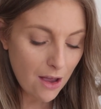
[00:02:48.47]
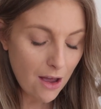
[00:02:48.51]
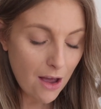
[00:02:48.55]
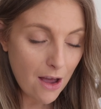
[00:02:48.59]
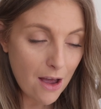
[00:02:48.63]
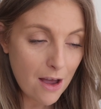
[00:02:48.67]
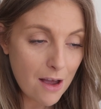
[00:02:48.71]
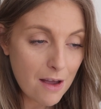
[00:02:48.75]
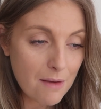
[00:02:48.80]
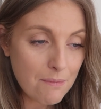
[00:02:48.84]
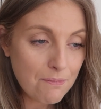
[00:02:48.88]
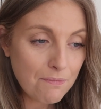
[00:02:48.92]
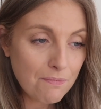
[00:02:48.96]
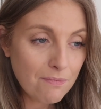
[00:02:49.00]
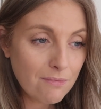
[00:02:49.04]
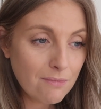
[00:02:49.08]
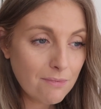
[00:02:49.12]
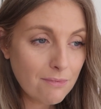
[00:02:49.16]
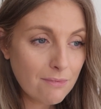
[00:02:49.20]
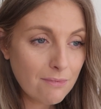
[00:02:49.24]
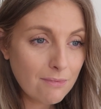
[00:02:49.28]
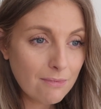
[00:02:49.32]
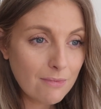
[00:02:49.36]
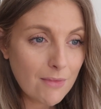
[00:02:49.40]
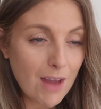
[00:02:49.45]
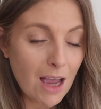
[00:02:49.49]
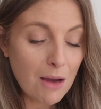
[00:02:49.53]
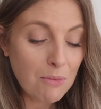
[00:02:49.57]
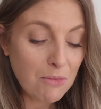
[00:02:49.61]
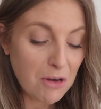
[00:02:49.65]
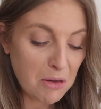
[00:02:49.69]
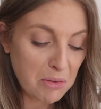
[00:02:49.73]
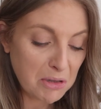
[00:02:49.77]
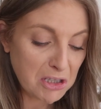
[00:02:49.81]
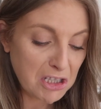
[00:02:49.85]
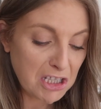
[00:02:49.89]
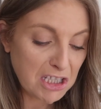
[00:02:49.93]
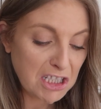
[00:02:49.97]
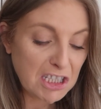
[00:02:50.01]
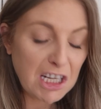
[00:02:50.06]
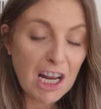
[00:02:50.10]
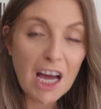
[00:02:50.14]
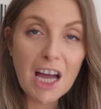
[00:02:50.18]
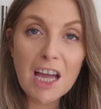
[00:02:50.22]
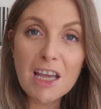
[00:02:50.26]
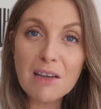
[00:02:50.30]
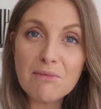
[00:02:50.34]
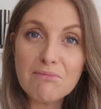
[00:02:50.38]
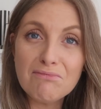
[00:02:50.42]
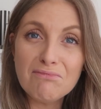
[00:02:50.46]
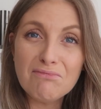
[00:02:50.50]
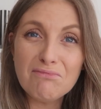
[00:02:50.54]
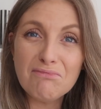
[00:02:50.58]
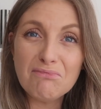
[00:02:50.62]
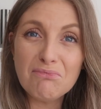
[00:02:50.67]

Um, and we were just like,